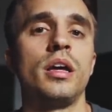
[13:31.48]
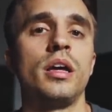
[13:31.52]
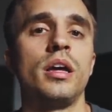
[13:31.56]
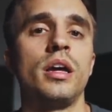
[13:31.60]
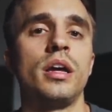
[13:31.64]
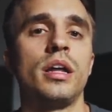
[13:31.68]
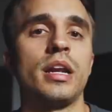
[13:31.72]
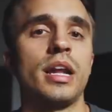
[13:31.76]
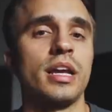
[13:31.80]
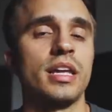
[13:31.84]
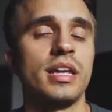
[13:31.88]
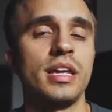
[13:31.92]

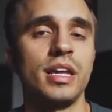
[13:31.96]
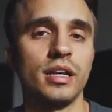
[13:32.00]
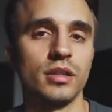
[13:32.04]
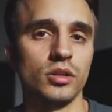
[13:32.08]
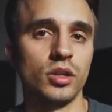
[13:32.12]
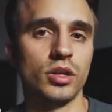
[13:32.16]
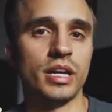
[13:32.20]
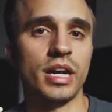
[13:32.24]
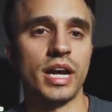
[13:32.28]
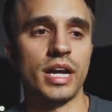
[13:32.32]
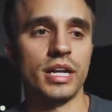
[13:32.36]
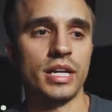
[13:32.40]
and I can't
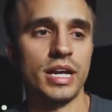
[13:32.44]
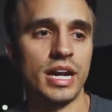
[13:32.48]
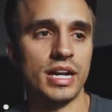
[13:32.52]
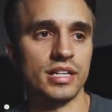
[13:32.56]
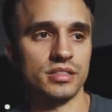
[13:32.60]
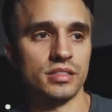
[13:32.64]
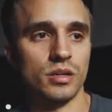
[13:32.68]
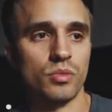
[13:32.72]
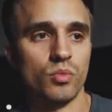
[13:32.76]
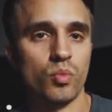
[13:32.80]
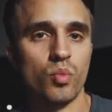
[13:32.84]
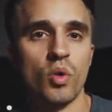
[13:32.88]
look at it
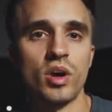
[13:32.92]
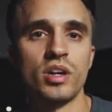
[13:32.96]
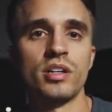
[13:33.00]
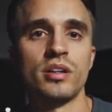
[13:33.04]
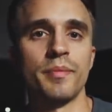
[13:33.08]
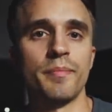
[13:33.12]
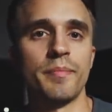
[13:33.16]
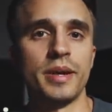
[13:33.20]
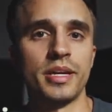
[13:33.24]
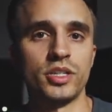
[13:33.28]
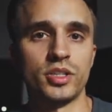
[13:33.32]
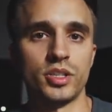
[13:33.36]
as a one
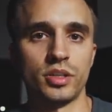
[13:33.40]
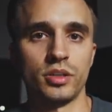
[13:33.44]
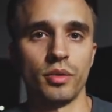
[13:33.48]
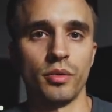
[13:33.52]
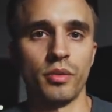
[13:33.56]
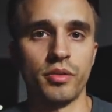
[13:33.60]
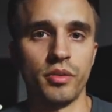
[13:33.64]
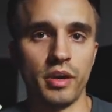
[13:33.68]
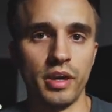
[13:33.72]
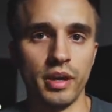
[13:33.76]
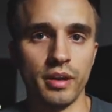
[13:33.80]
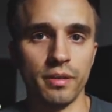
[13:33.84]
dimensional
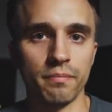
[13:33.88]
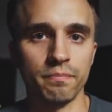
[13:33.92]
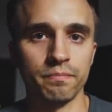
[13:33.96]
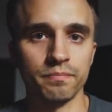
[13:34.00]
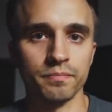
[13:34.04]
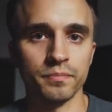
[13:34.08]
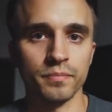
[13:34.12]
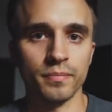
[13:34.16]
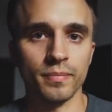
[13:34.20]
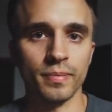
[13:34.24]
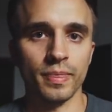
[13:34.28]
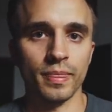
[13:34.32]
thing
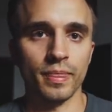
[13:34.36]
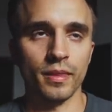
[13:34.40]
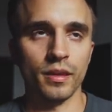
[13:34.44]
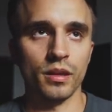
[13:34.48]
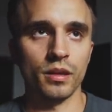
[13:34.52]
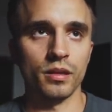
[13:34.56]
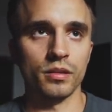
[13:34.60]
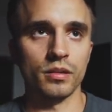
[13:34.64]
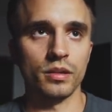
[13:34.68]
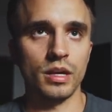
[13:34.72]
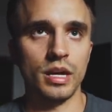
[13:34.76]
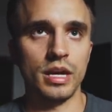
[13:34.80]

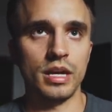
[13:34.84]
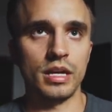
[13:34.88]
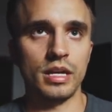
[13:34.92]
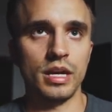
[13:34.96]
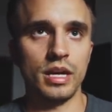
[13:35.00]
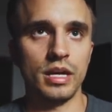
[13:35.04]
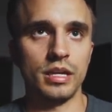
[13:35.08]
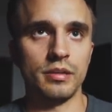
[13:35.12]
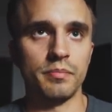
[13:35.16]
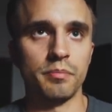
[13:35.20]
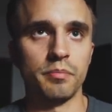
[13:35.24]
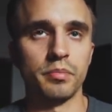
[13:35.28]
and,
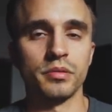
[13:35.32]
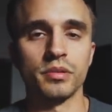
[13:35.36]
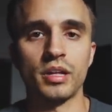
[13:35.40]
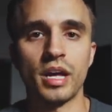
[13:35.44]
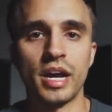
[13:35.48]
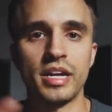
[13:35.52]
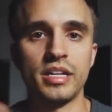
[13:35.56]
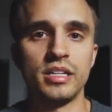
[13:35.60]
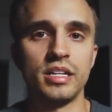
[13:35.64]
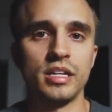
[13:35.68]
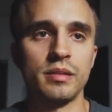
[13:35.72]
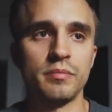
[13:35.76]
and
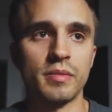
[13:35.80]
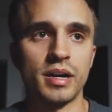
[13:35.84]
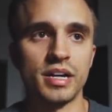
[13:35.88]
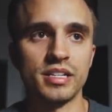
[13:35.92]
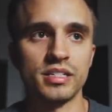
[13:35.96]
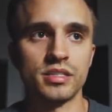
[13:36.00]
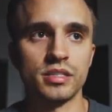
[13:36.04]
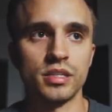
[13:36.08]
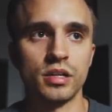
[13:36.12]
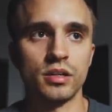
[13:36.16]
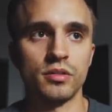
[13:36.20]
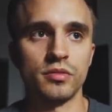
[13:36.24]
blinding
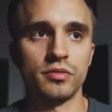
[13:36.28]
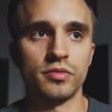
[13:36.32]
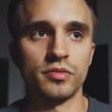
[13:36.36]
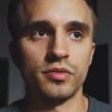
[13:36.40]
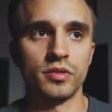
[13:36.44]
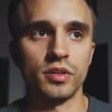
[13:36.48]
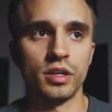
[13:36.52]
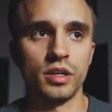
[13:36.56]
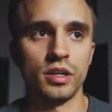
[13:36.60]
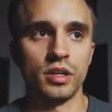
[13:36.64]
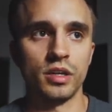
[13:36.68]
myself